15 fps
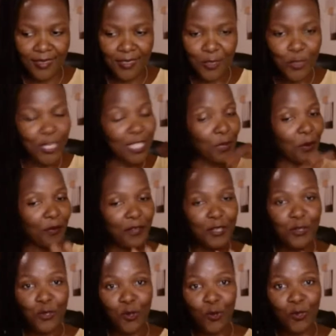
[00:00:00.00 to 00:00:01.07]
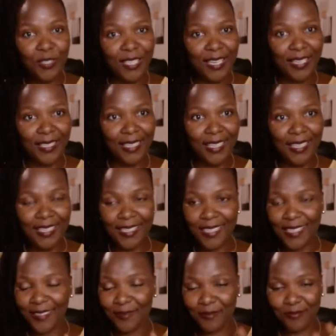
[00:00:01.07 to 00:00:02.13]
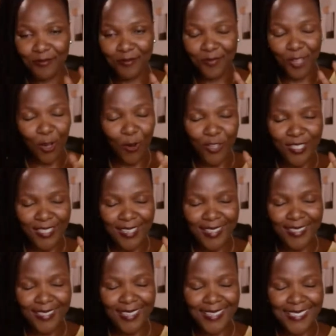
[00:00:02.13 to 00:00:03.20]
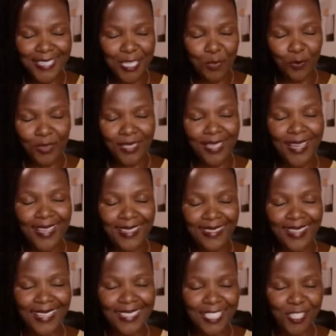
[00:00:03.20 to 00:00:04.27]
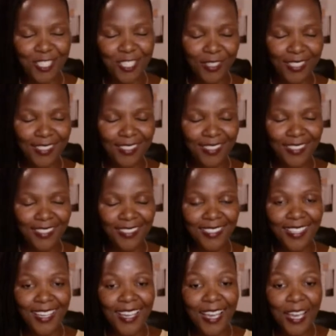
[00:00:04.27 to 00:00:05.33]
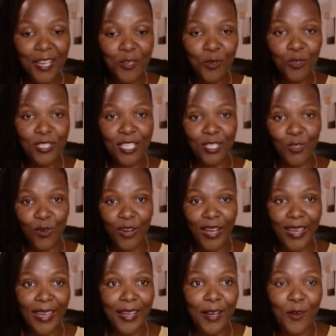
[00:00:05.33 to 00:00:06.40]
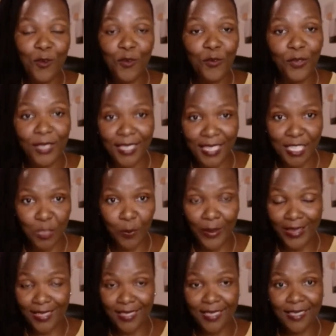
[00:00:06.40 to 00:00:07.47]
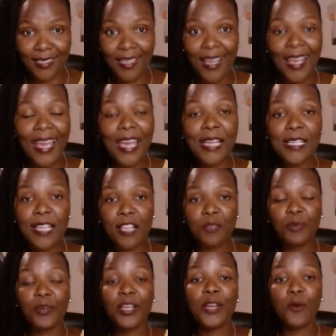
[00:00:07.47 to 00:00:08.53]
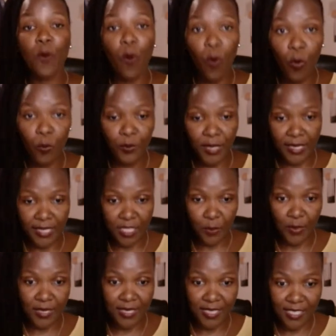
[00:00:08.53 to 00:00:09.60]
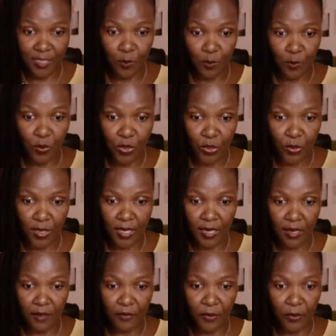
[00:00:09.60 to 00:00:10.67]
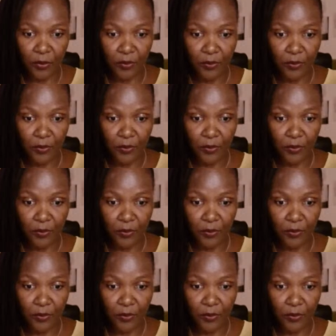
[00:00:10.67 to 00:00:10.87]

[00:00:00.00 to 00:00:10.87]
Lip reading: you just prefer to close that in a closet and just pretend that does not exist, and you just go ahead and look for the next person and just pray and hope that this person is someone who's going to love you?